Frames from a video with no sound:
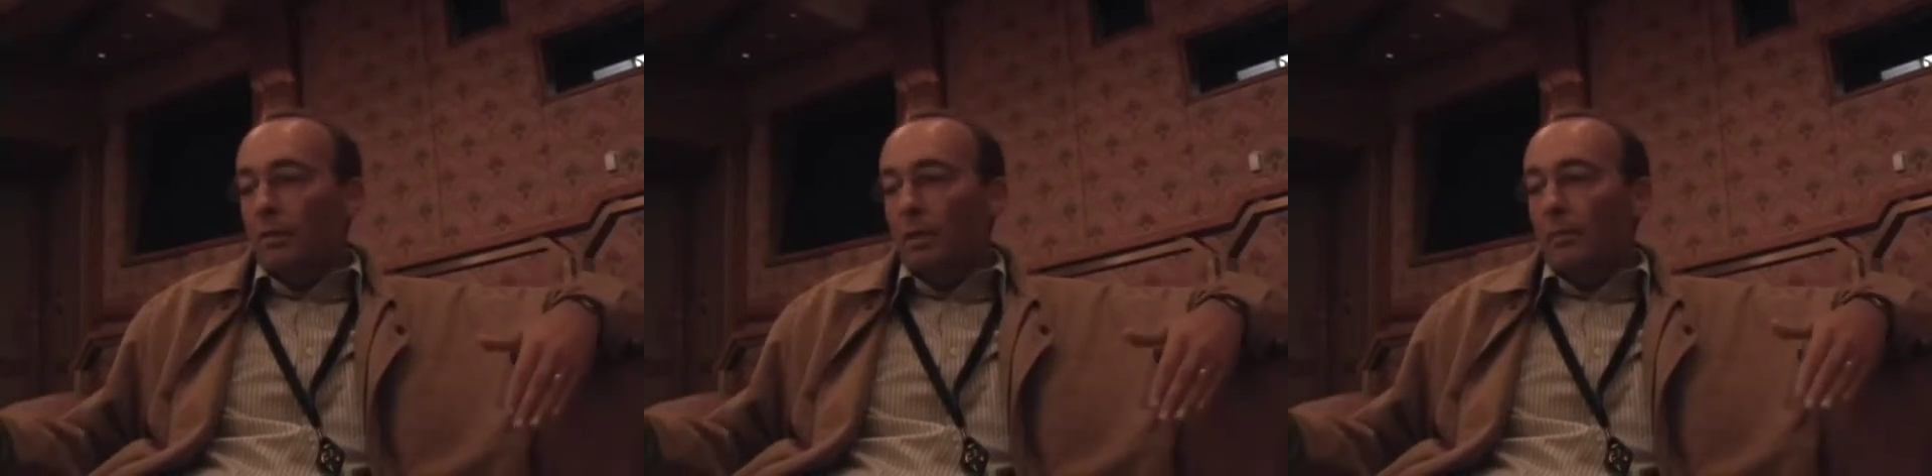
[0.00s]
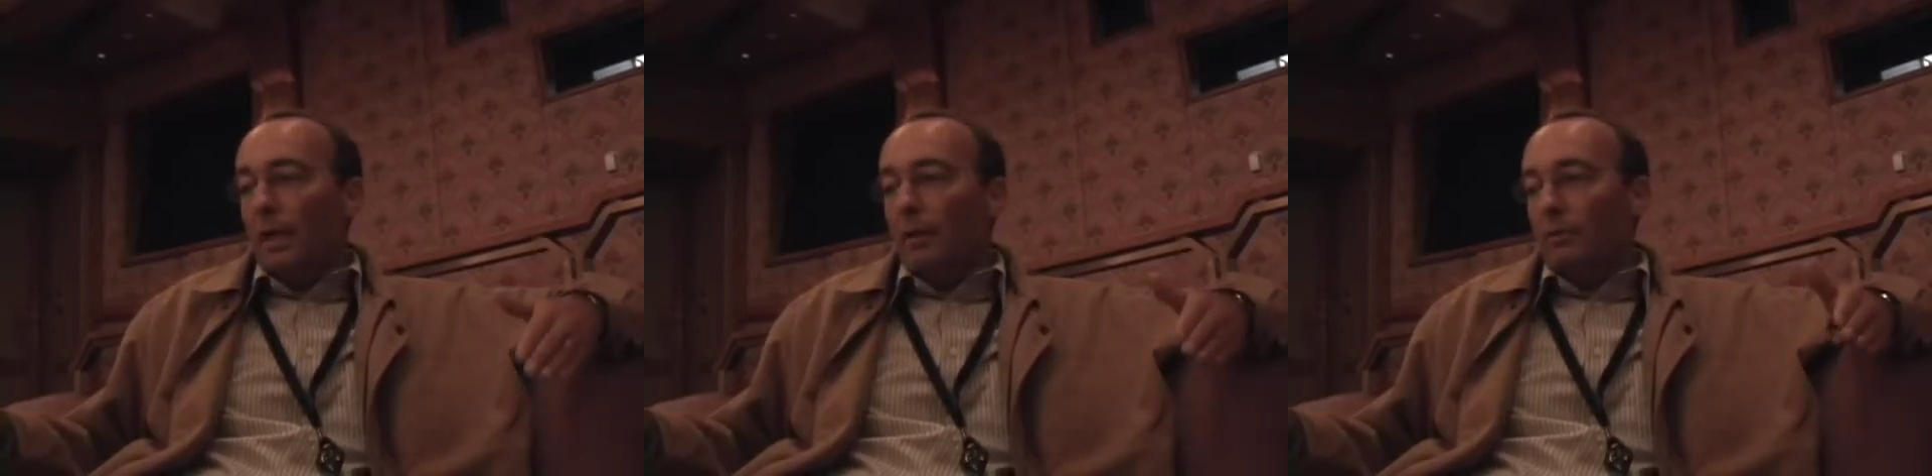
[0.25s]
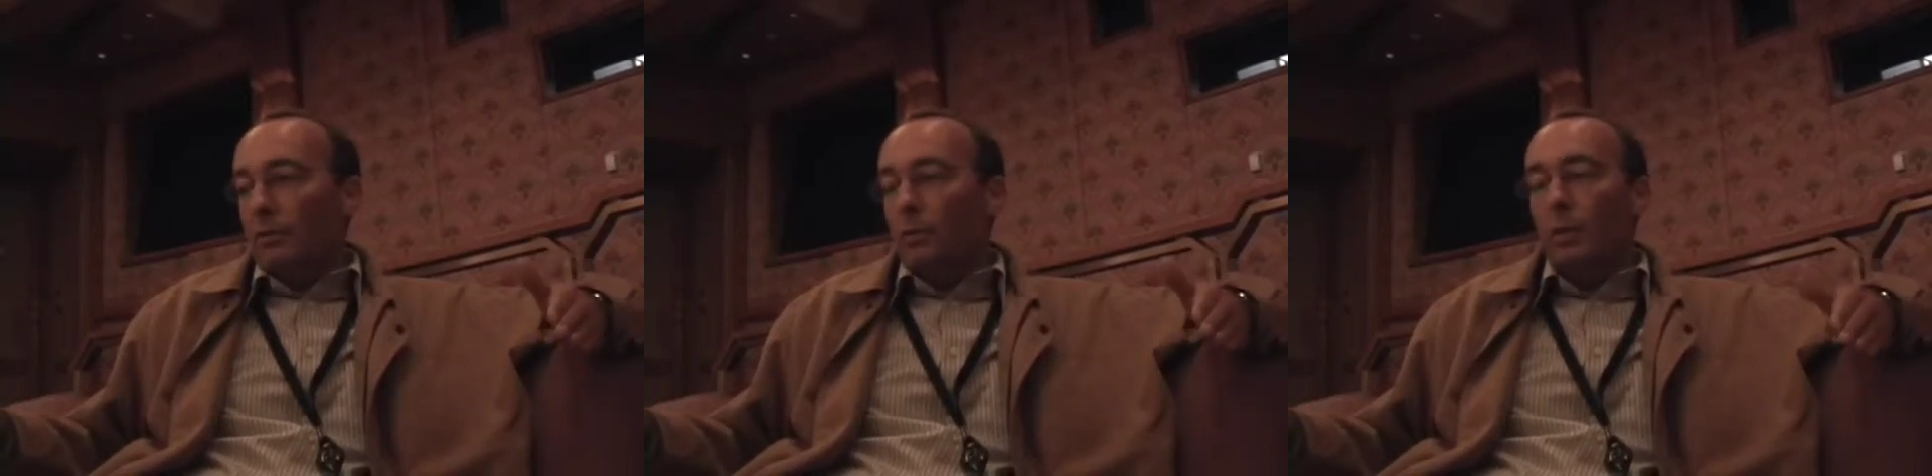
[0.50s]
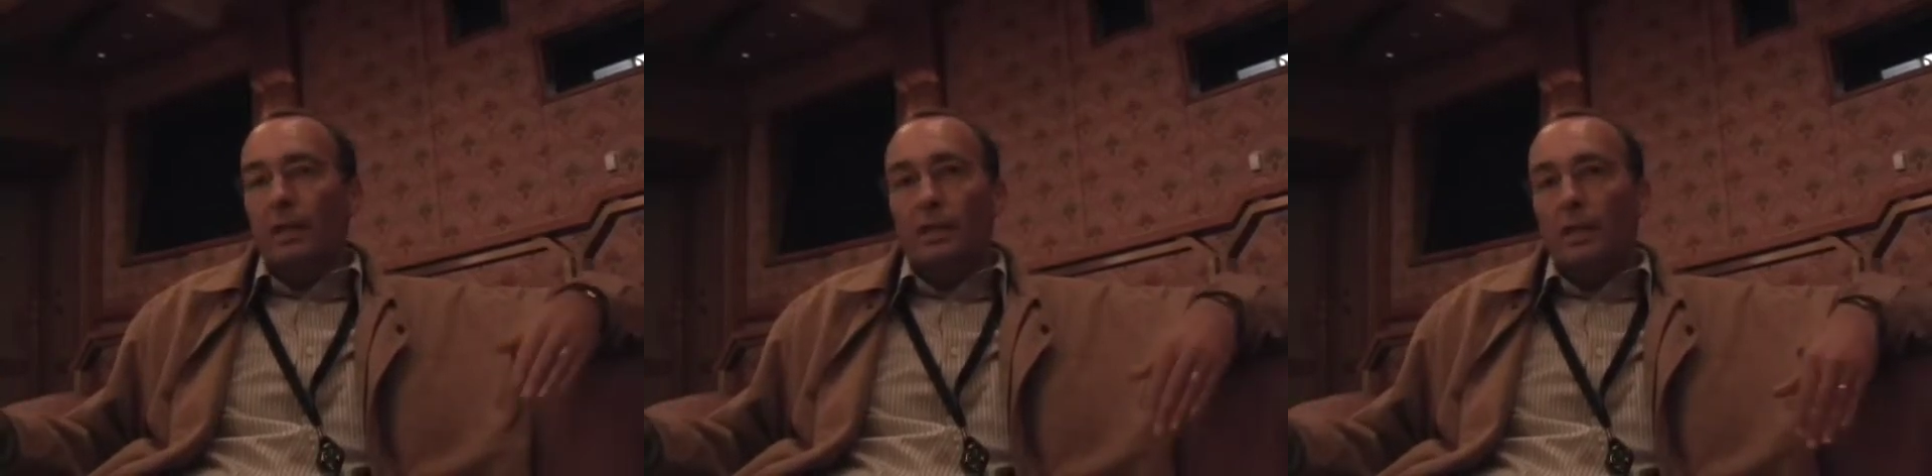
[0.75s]
about
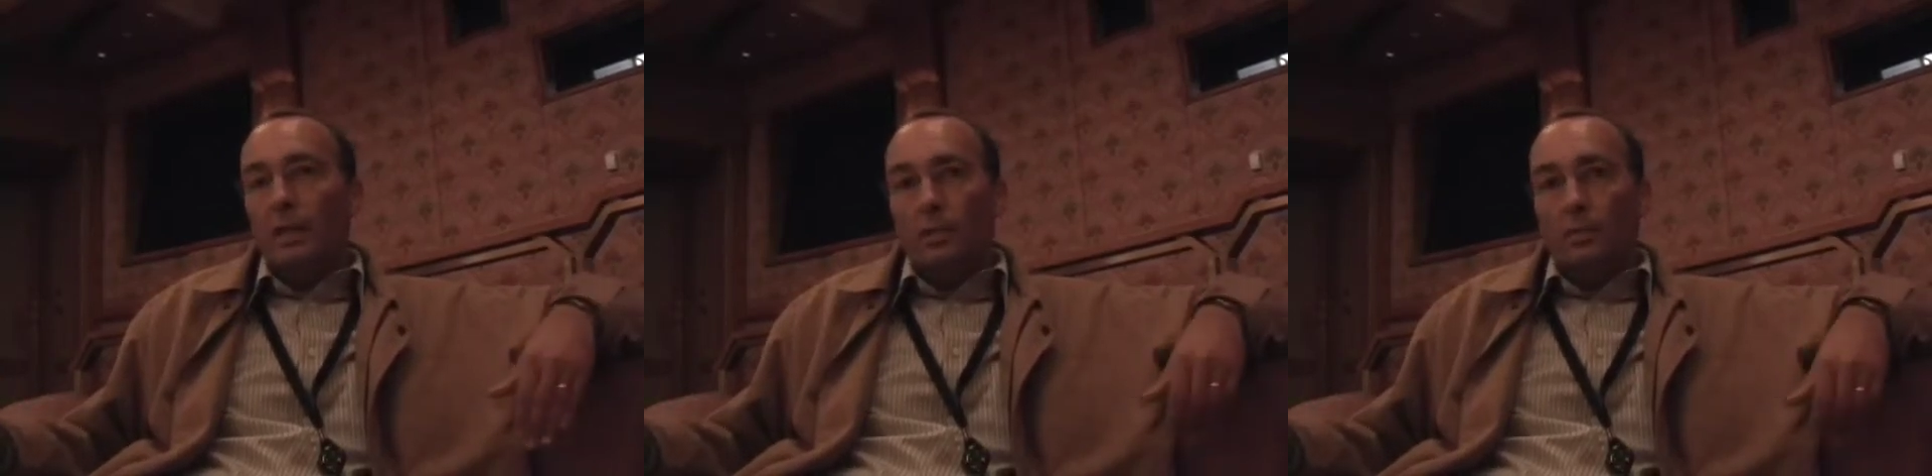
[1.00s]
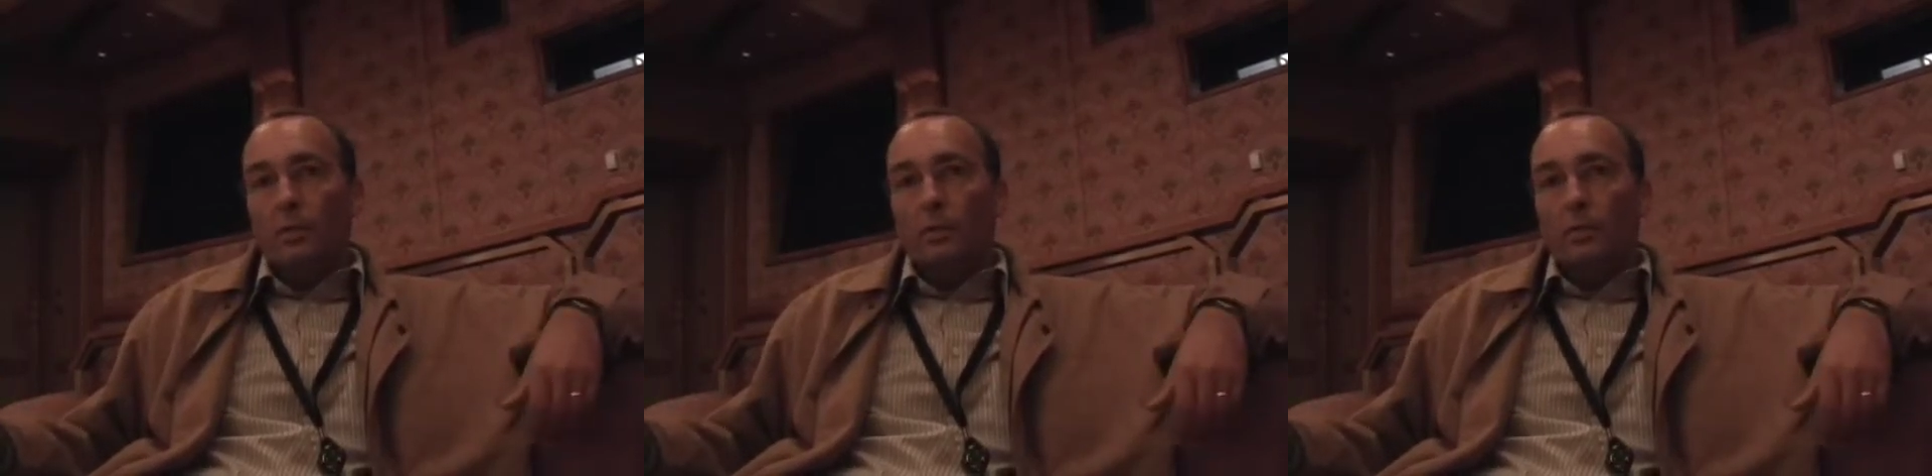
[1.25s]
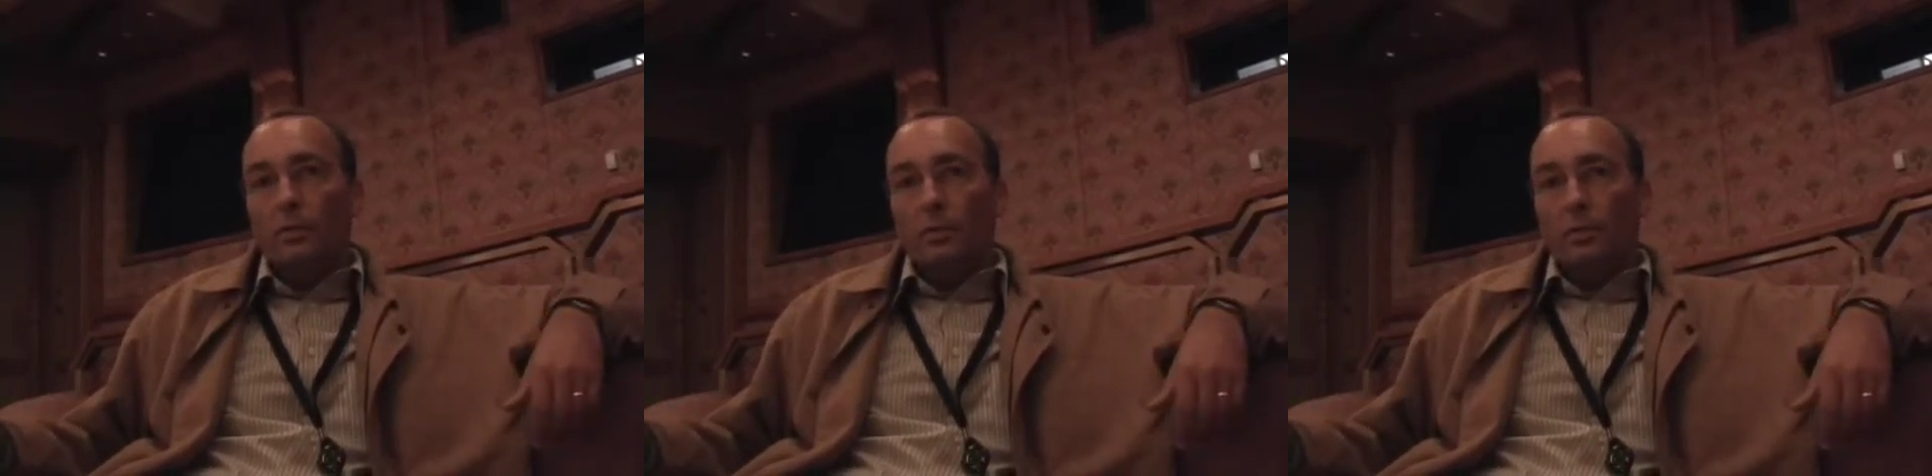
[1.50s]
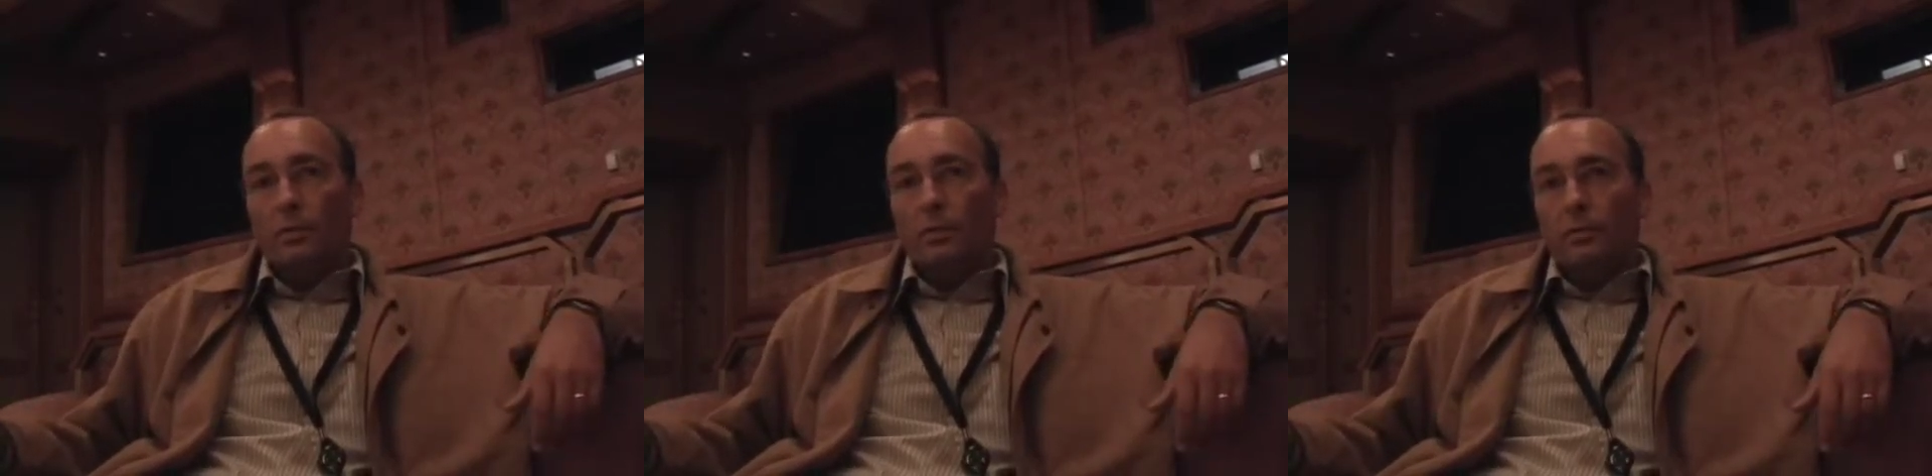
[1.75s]
twenty cents per use.